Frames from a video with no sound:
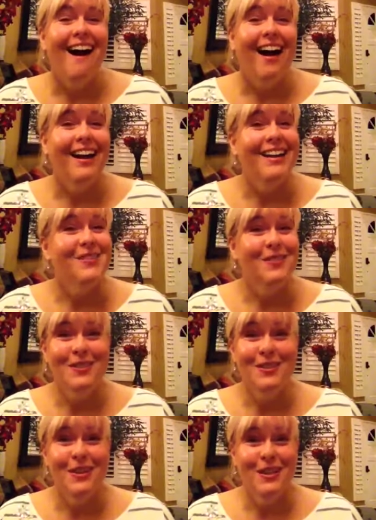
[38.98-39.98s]
I guess
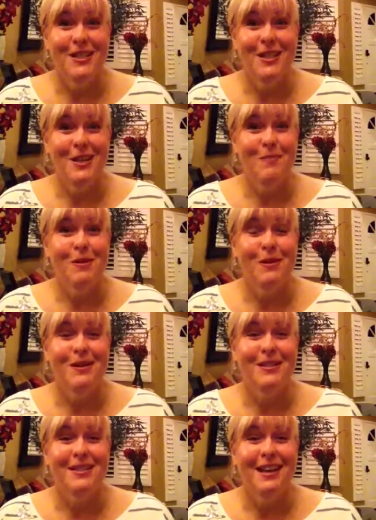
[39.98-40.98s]
first I'll get to the
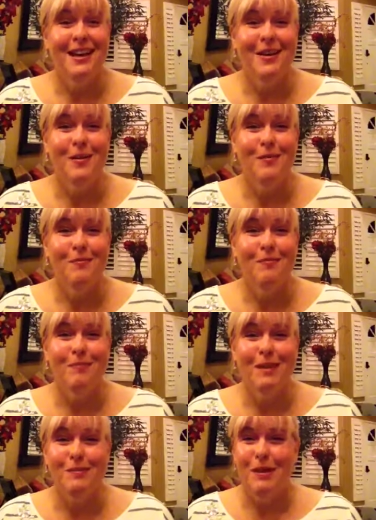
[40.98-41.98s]
numbers. Um,
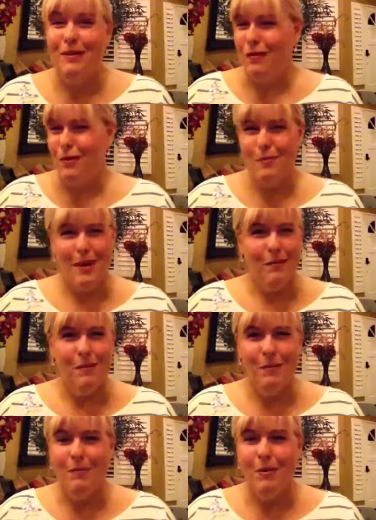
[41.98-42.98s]
as many of you may
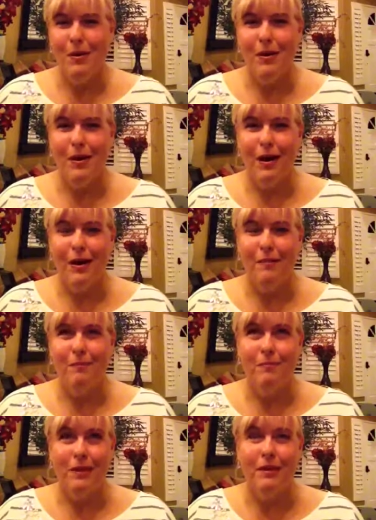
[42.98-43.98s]
remember,
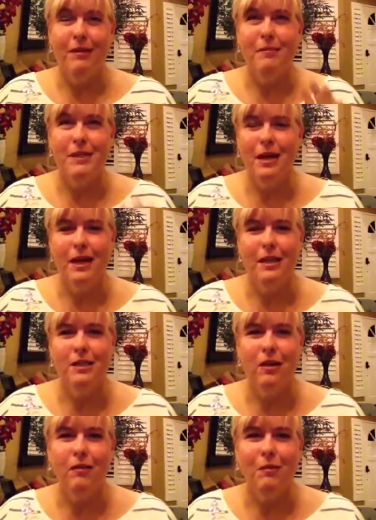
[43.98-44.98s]
um, let me kind of
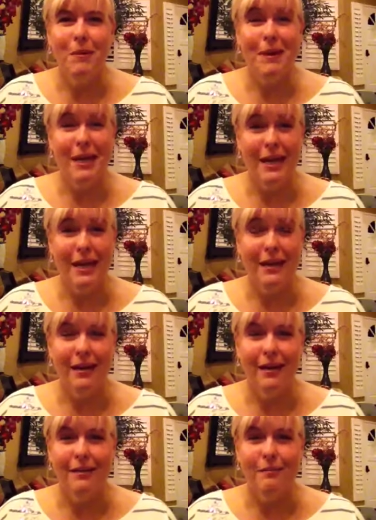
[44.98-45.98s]
start from my beginning.
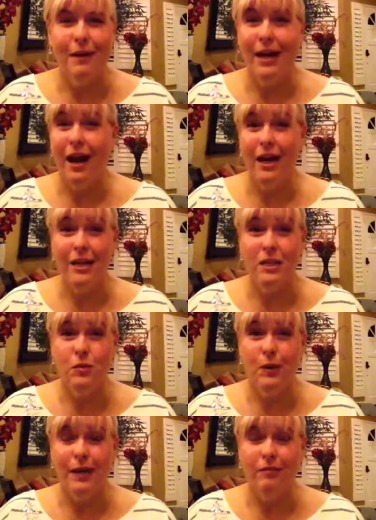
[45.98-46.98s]
Uh, my
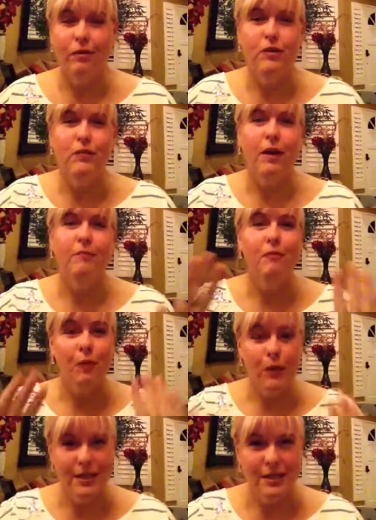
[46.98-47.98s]
highest weight, first of all, I'm
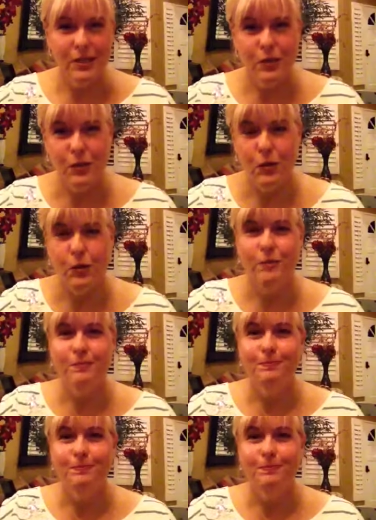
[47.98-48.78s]
46 years old.